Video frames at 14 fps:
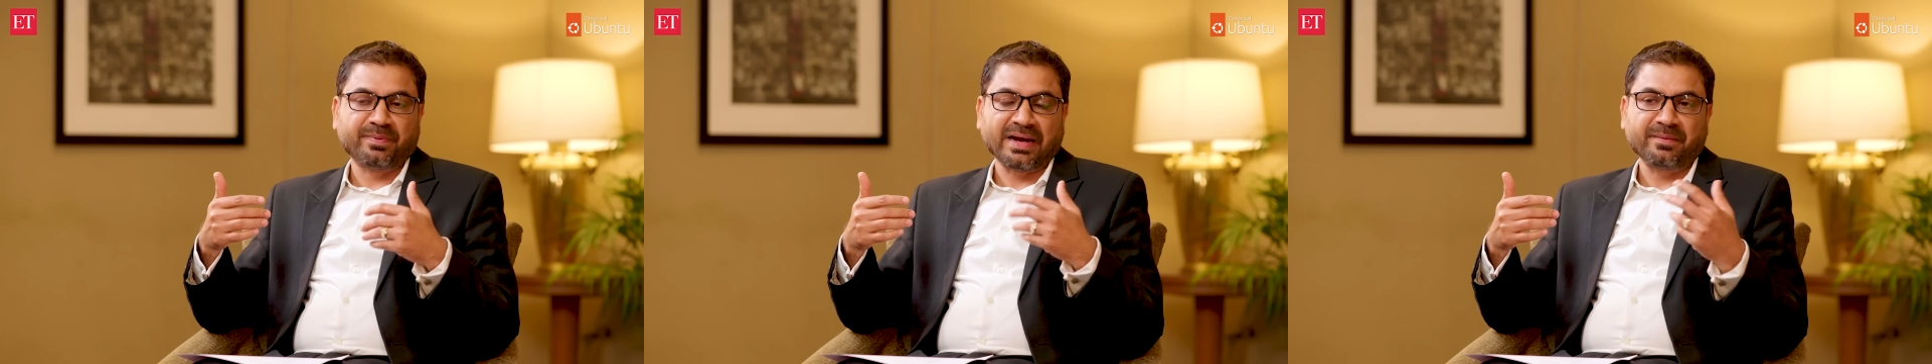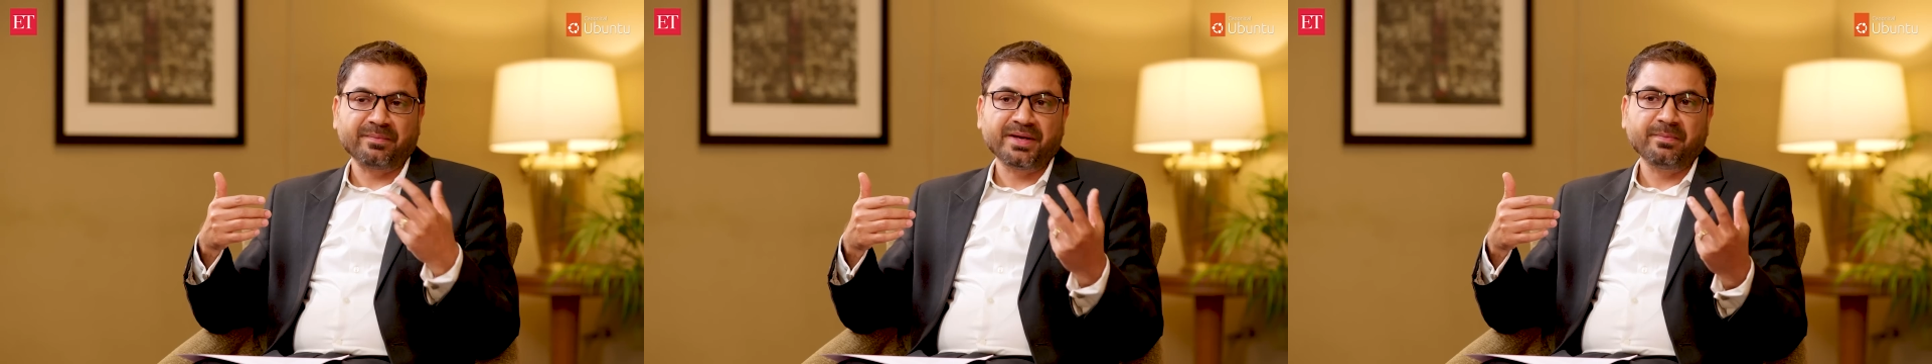
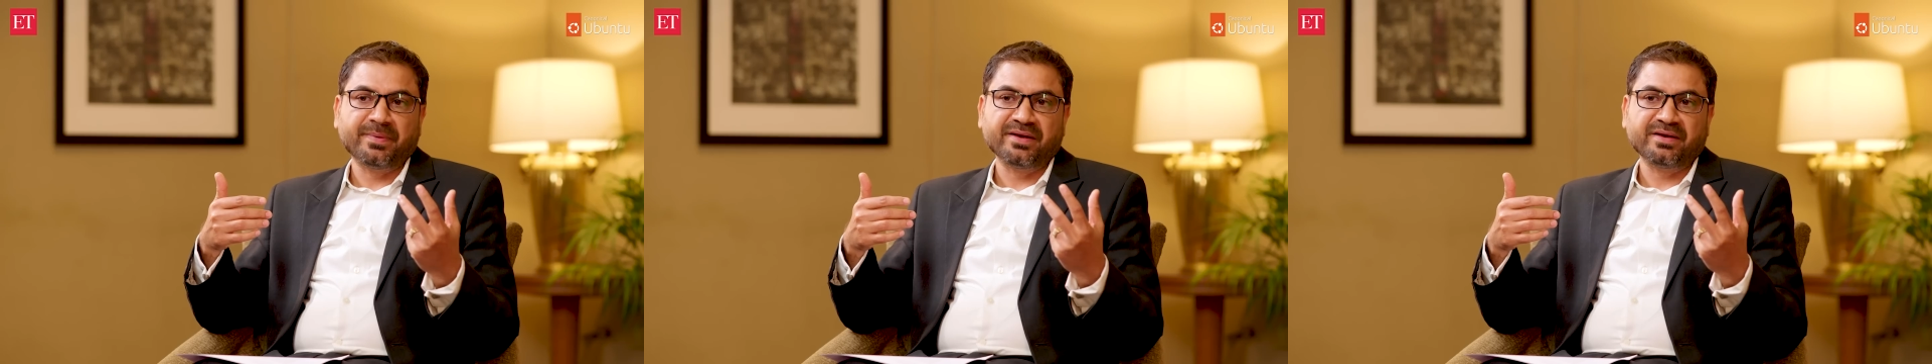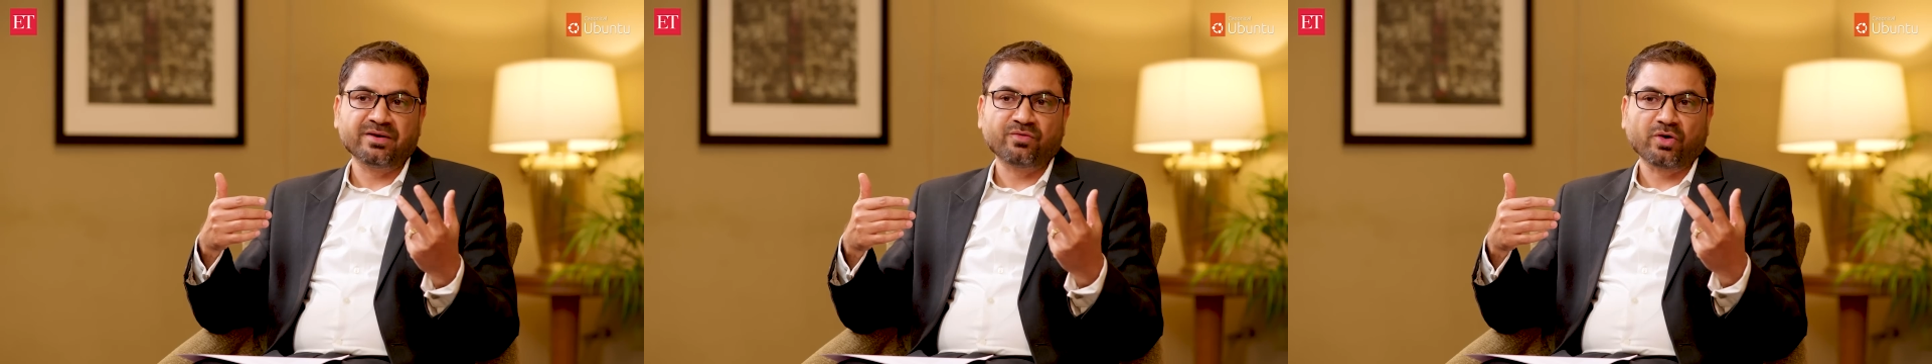primary
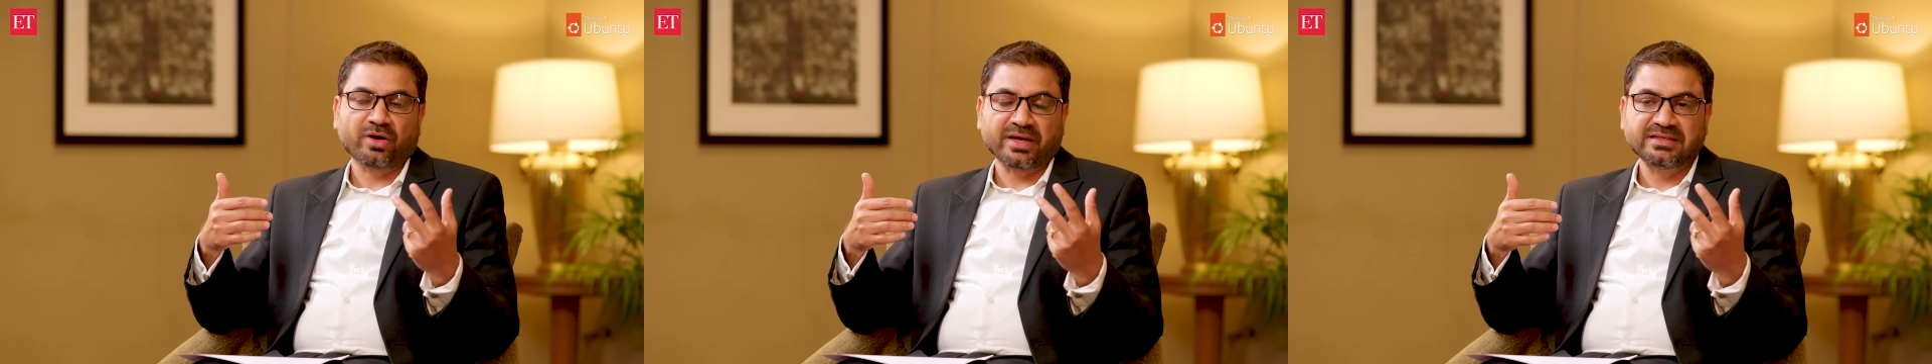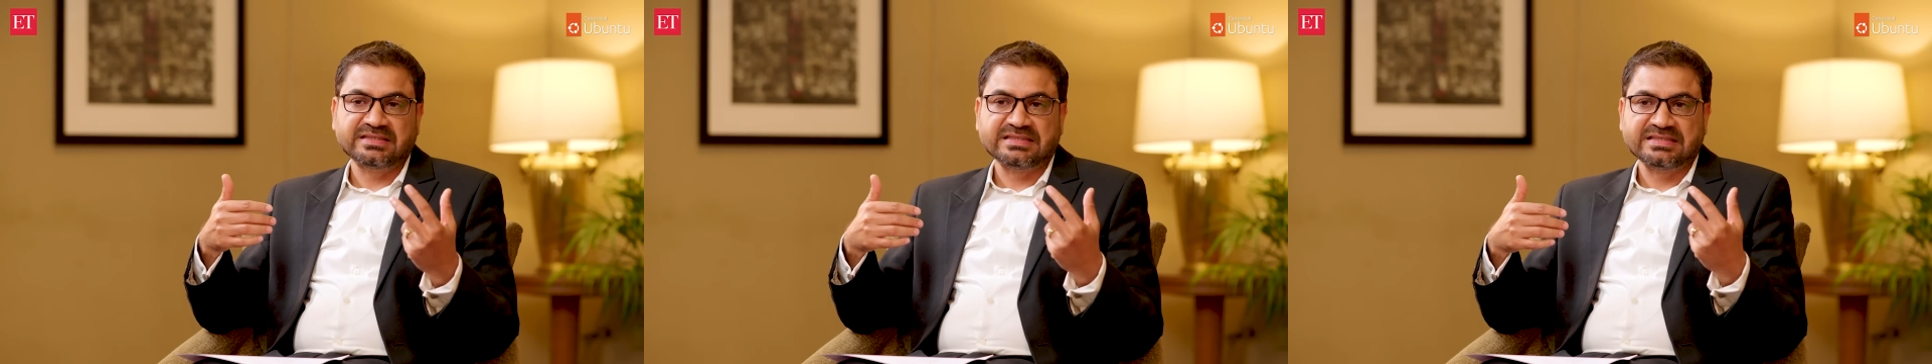barrier what
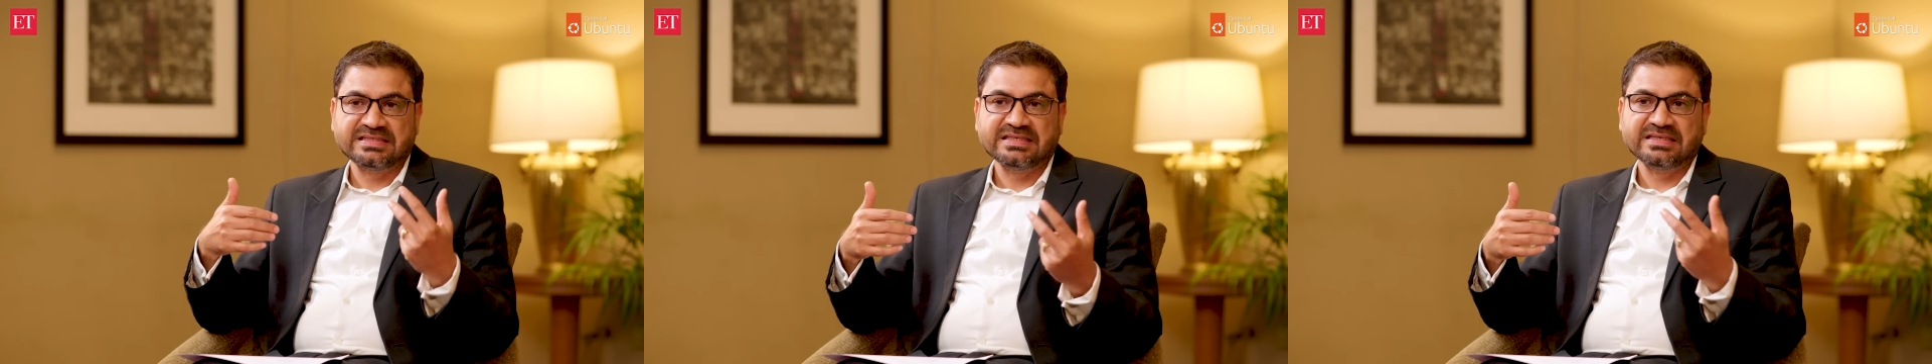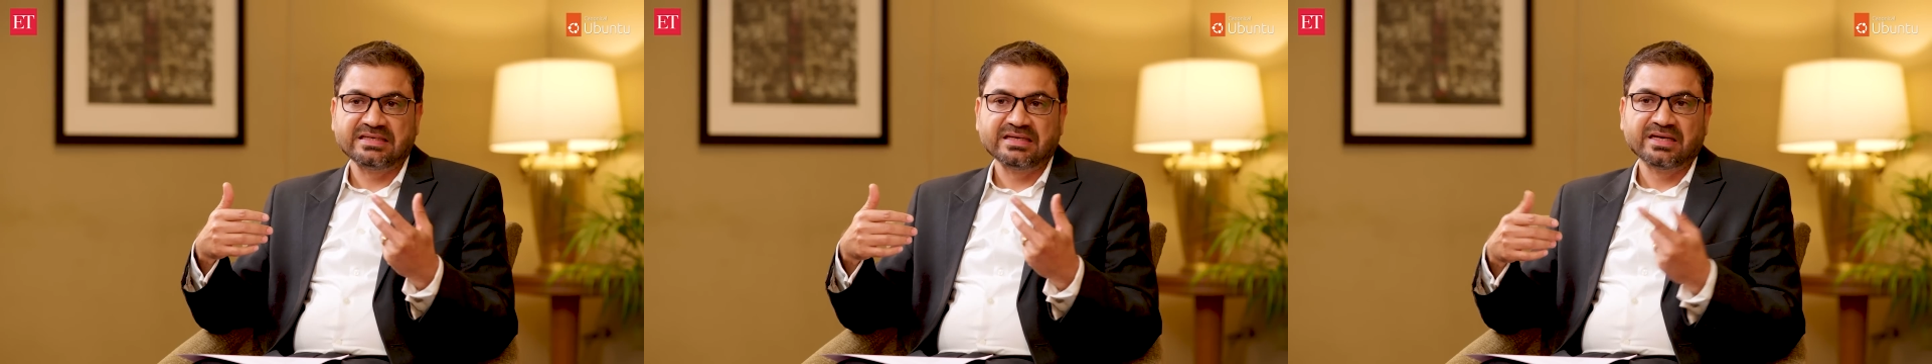I
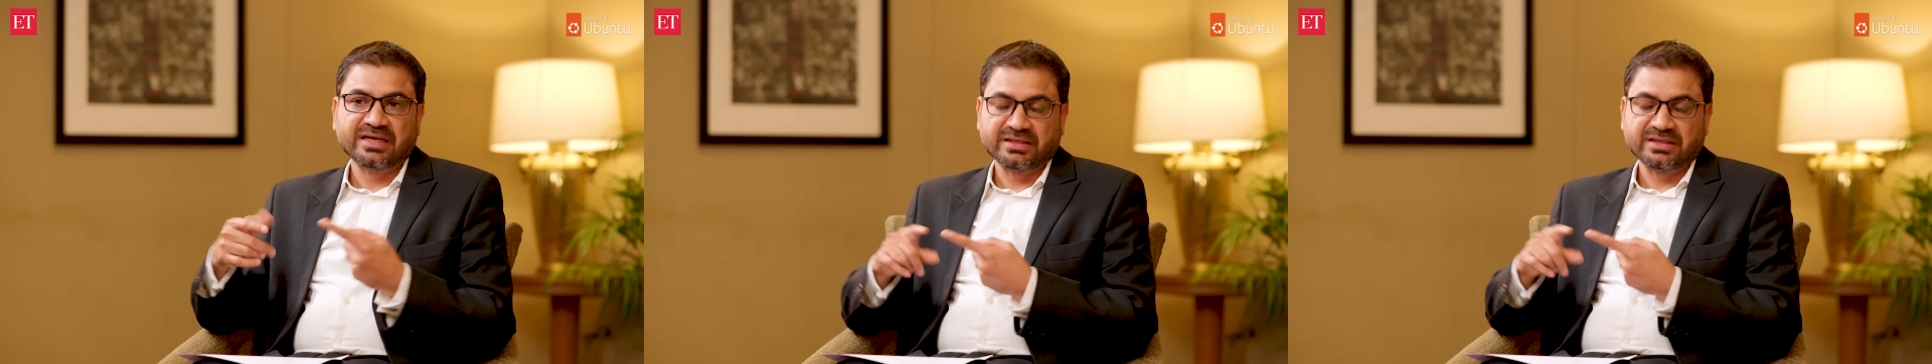see